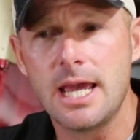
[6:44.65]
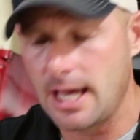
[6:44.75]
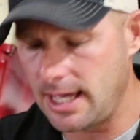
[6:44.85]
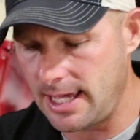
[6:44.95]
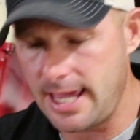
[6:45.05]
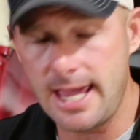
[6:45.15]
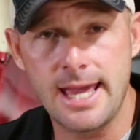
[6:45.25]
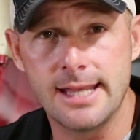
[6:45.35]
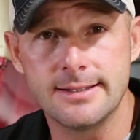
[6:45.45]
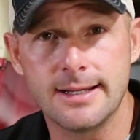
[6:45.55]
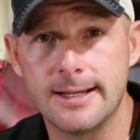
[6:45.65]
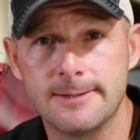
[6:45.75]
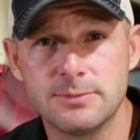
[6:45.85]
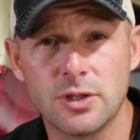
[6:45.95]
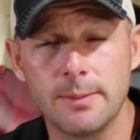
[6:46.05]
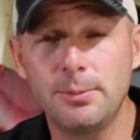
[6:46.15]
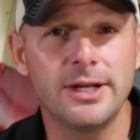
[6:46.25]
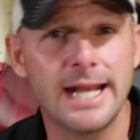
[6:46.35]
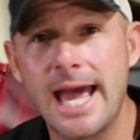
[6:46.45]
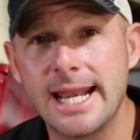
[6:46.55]
So I put
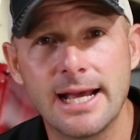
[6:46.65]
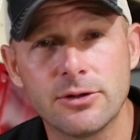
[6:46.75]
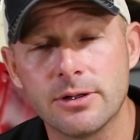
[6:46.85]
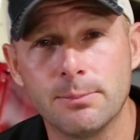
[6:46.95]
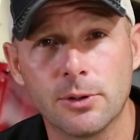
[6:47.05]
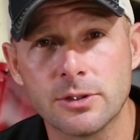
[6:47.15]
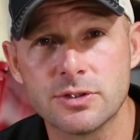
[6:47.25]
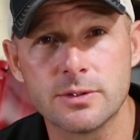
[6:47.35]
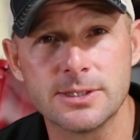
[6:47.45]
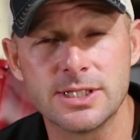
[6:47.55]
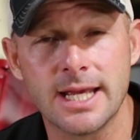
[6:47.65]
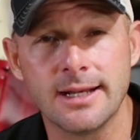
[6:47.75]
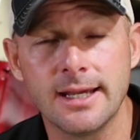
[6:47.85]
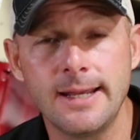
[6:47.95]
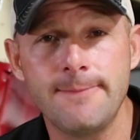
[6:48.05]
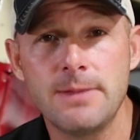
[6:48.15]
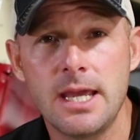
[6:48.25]
an ad out on Barnstormers that night,